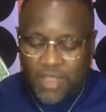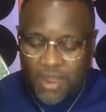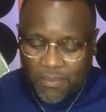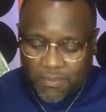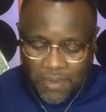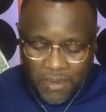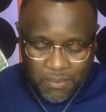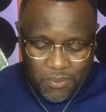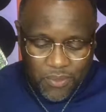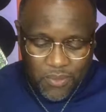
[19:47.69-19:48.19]
There are
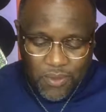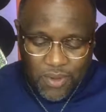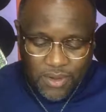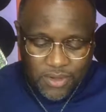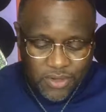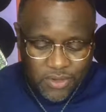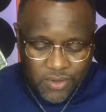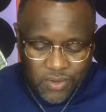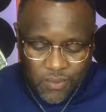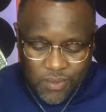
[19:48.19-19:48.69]
people who
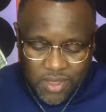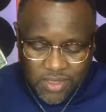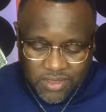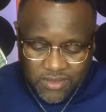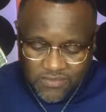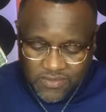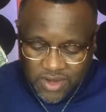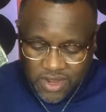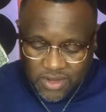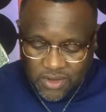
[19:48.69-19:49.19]
are doing well, that
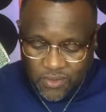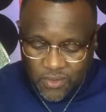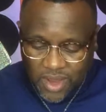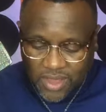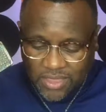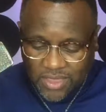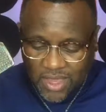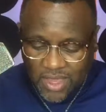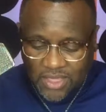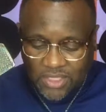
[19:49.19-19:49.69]
have done
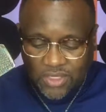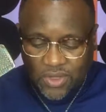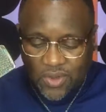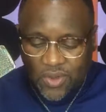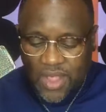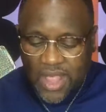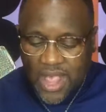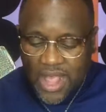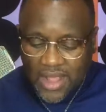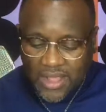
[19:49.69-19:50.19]
great things.
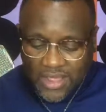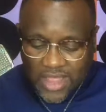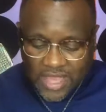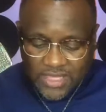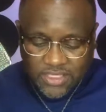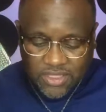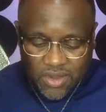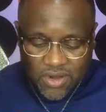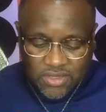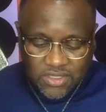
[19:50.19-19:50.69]
So
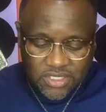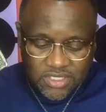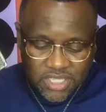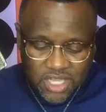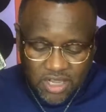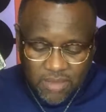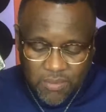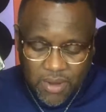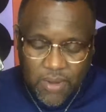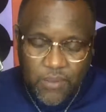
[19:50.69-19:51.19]
let's learn to
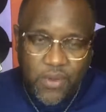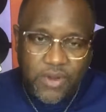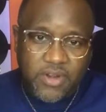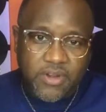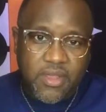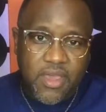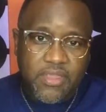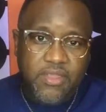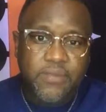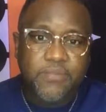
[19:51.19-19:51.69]
celebrate one
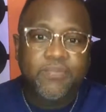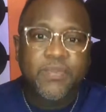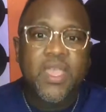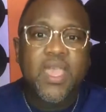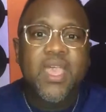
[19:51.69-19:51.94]
another.